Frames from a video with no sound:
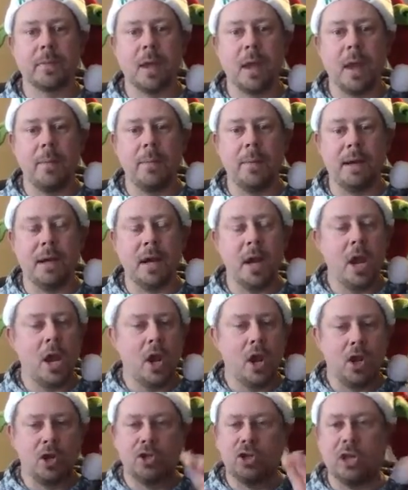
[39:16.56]
I mean,
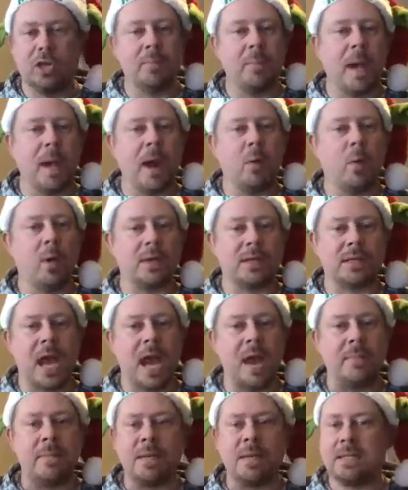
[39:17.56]
didn't matter what
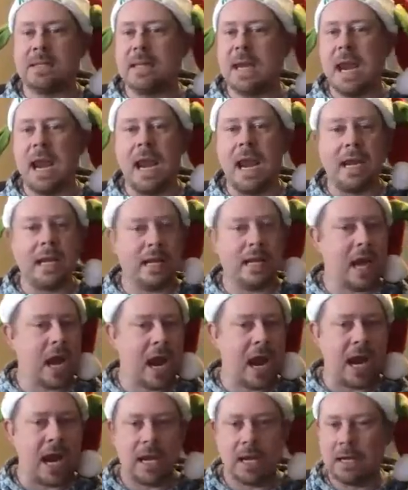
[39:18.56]
time of day,
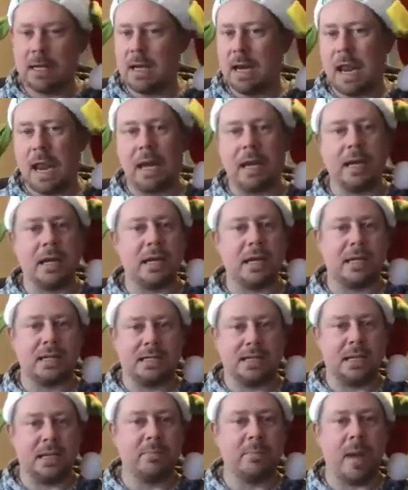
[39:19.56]
night, and
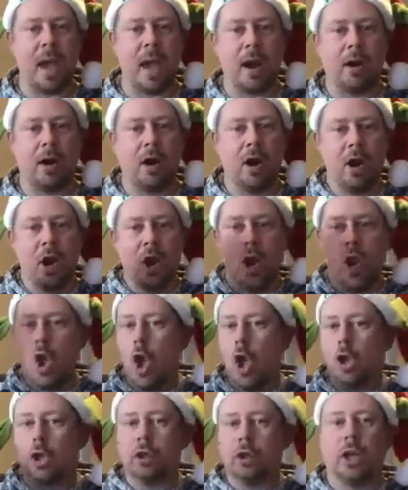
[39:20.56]
didn't matter.
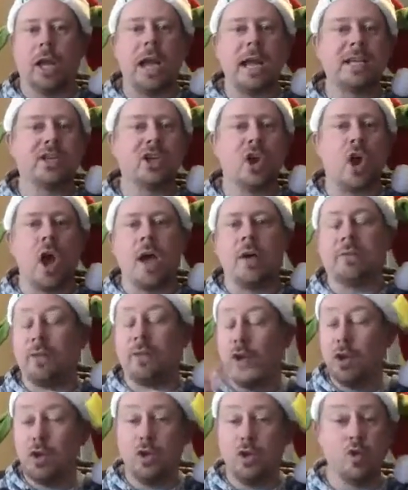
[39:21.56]
Lights off,
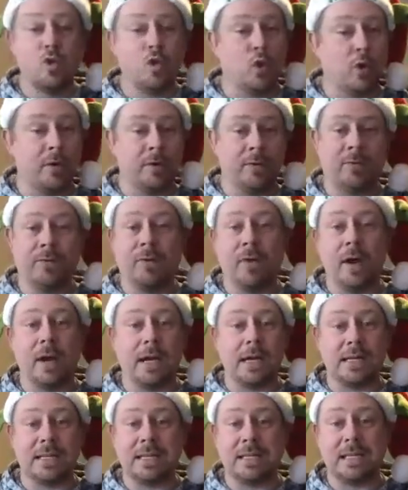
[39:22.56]
you couldn't
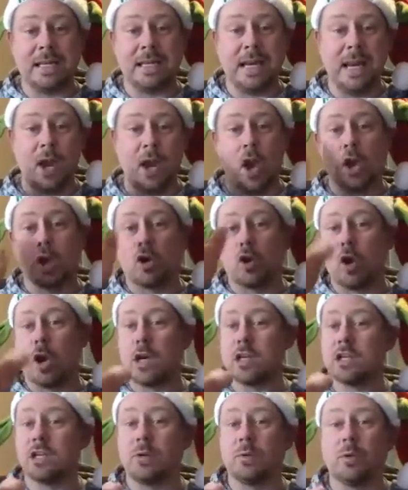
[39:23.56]
fucking see
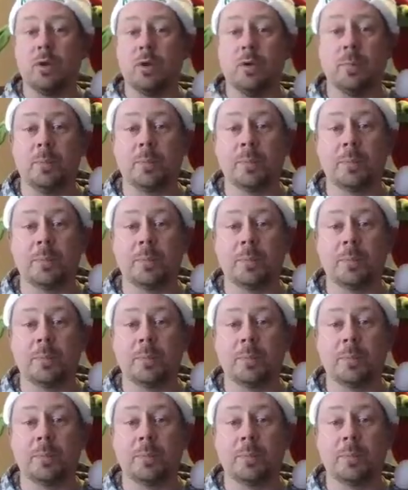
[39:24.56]
across the room.